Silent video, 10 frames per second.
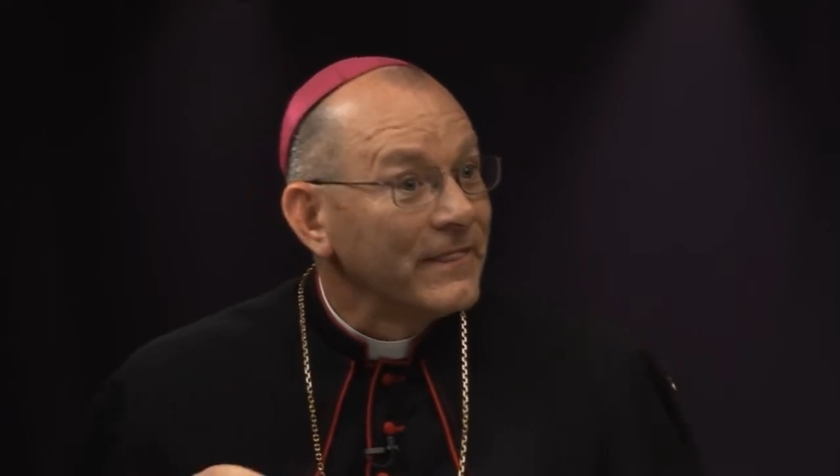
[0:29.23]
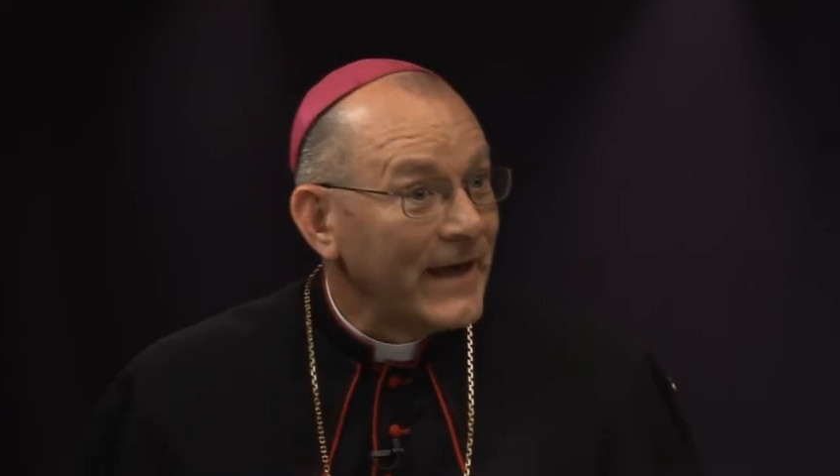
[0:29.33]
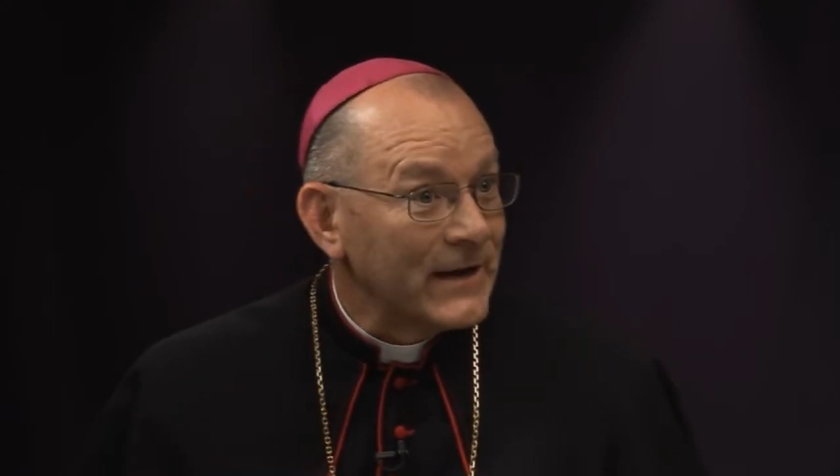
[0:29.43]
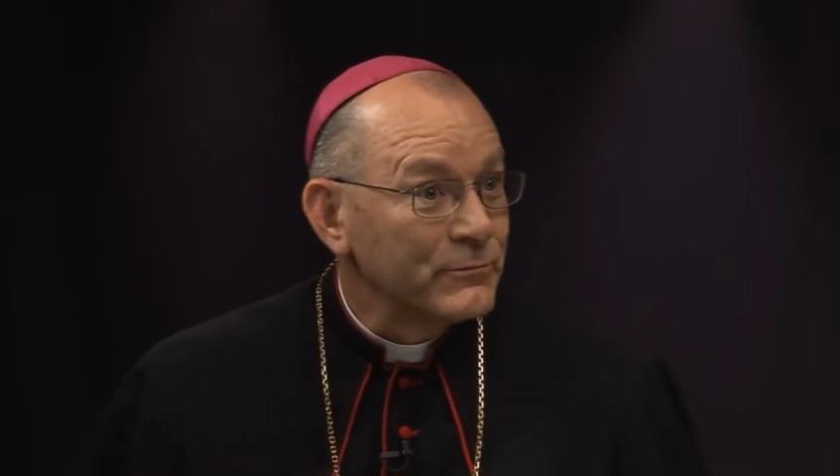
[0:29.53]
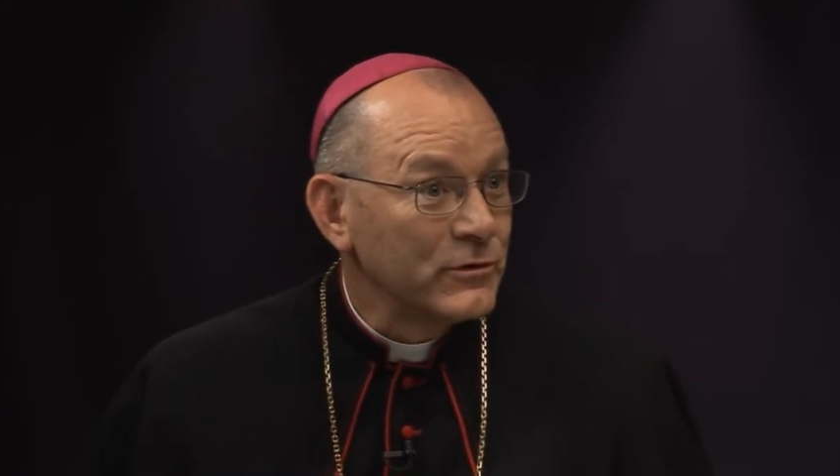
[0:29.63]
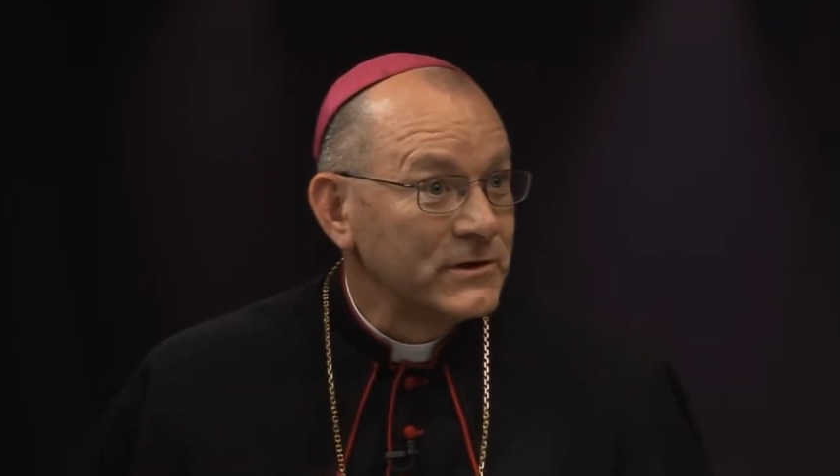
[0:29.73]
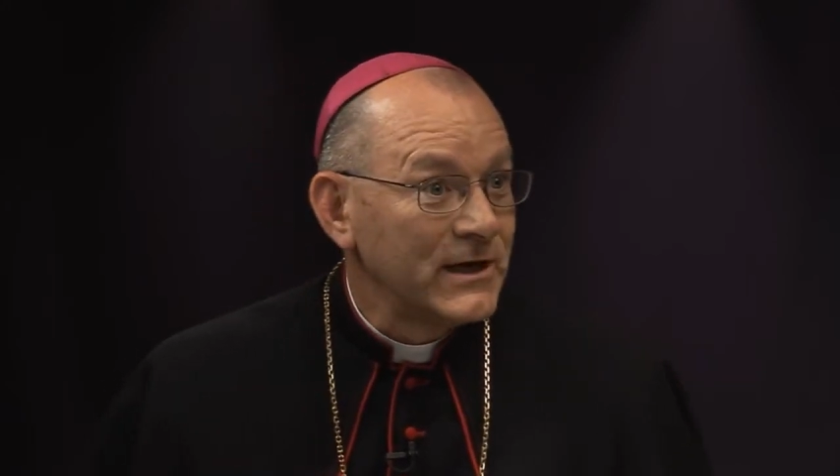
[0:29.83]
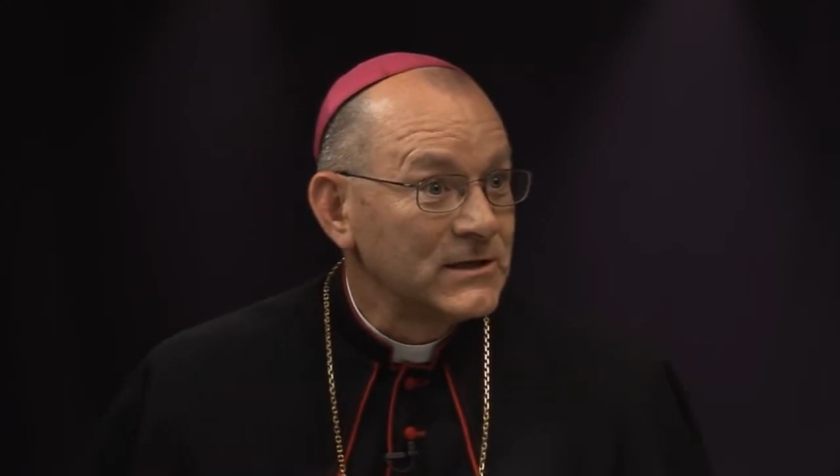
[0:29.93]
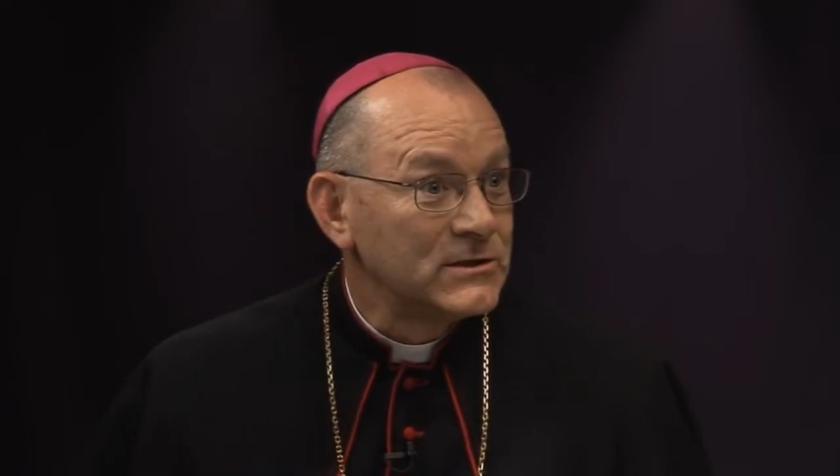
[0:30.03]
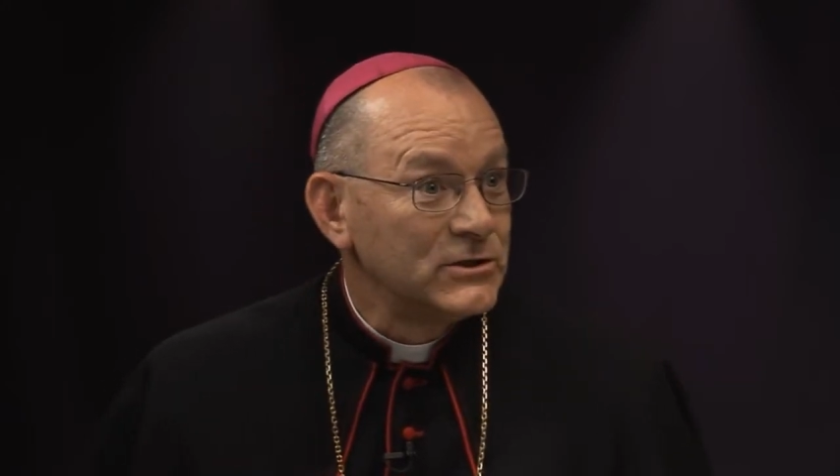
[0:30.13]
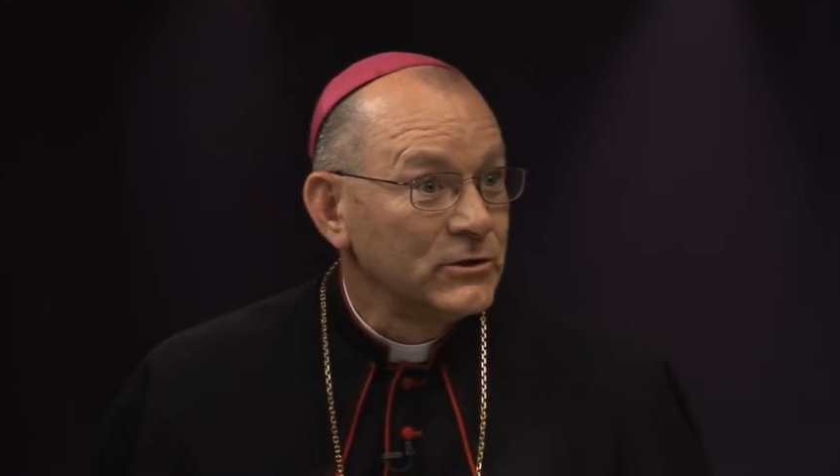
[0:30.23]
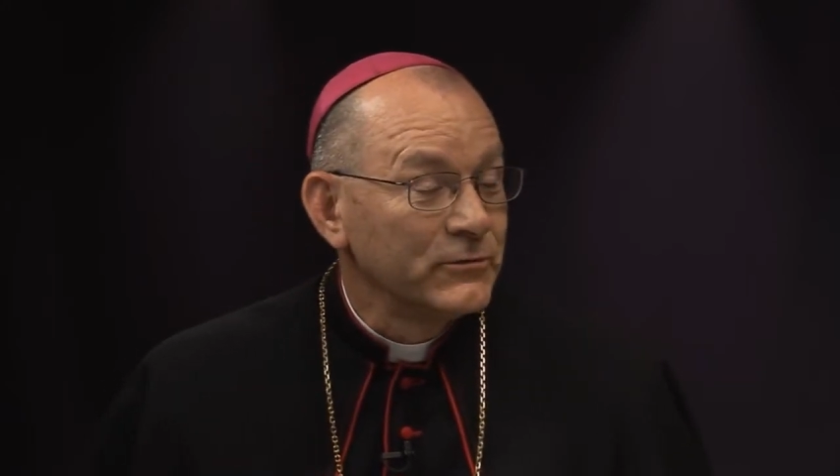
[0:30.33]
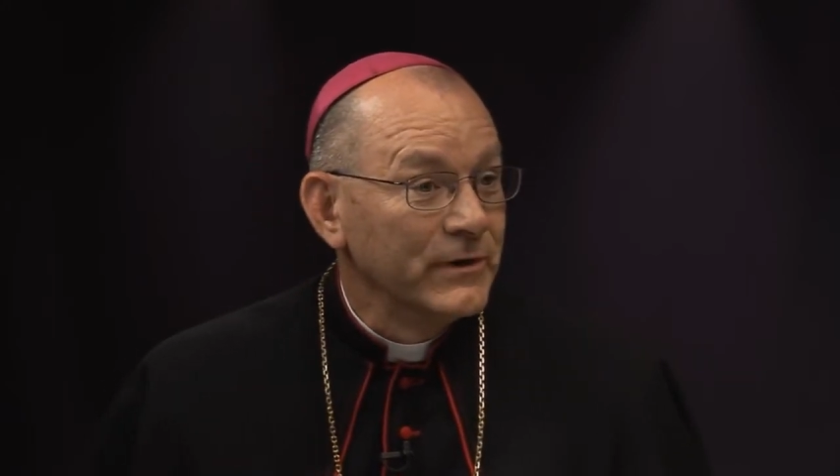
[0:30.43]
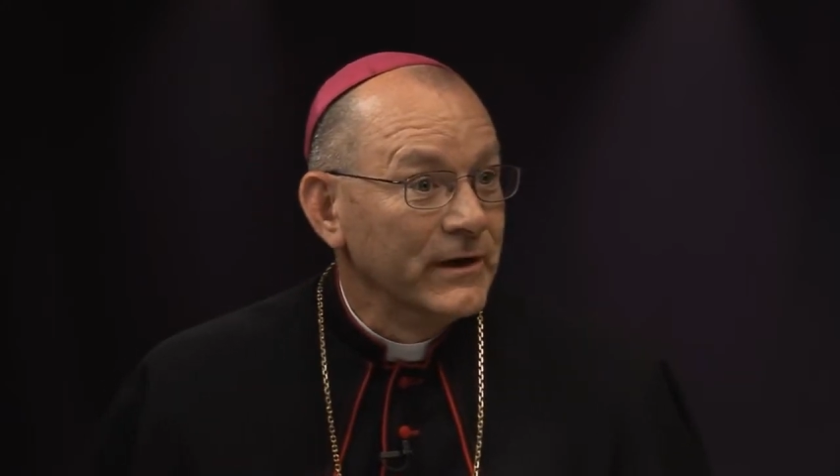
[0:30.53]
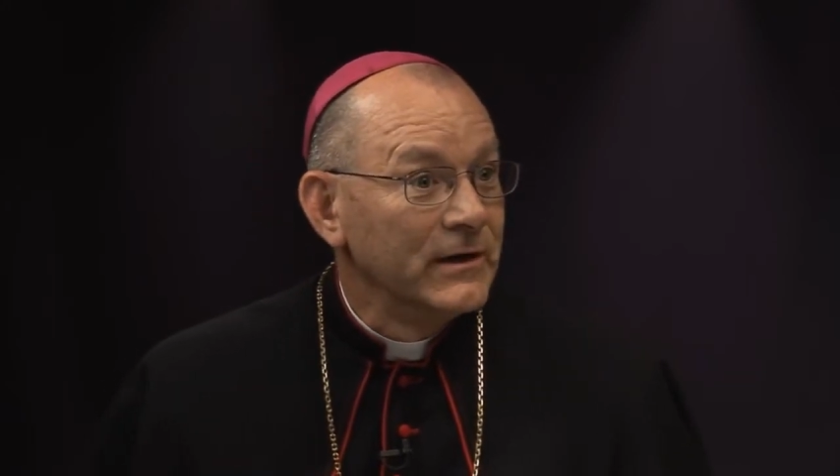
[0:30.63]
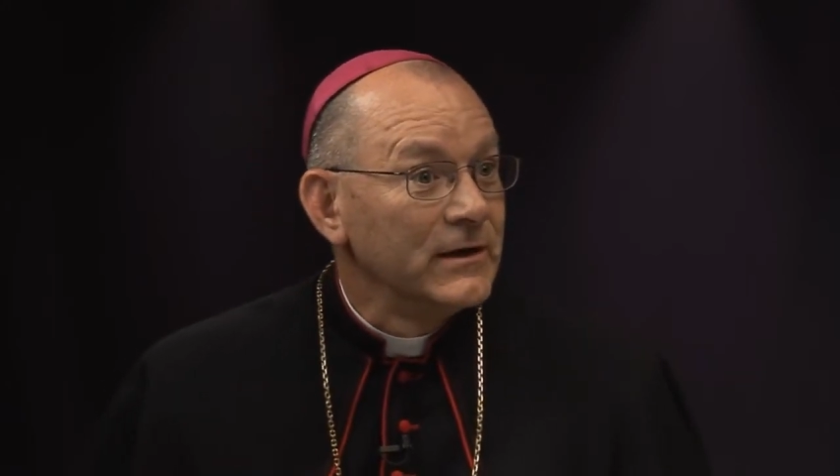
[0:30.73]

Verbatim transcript: That protects children.